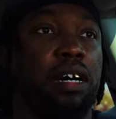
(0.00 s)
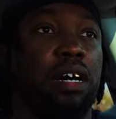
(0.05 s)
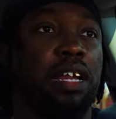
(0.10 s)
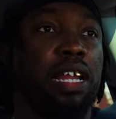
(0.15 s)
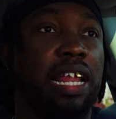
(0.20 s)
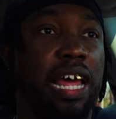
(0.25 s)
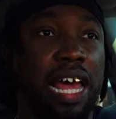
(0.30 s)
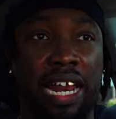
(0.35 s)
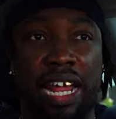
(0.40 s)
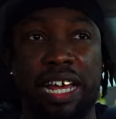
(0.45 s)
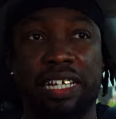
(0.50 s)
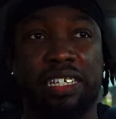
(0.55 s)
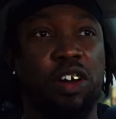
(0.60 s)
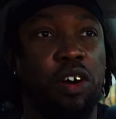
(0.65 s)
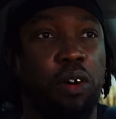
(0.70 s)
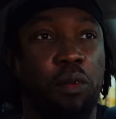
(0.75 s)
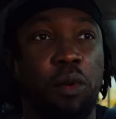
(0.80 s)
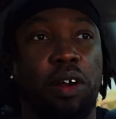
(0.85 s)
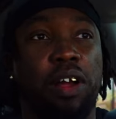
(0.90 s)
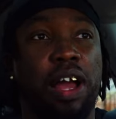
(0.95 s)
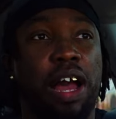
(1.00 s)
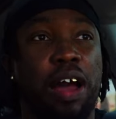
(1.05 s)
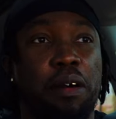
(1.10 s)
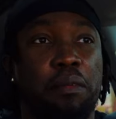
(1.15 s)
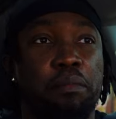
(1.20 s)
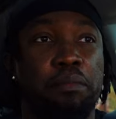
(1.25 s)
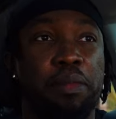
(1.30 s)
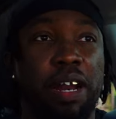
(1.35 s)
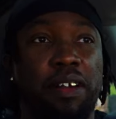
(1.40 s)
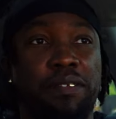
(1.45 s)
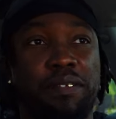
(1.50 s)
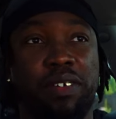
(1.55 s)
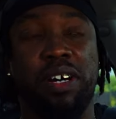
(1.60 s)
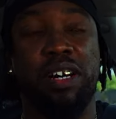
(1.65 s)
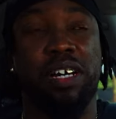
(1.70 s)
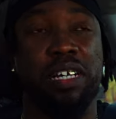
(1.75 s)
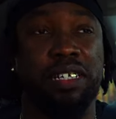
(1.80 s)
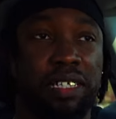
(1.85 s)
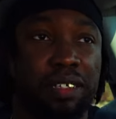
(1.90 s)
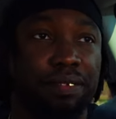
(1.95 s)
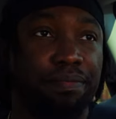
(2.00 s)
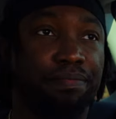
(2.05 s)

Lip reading: And that's gonna work out better for us.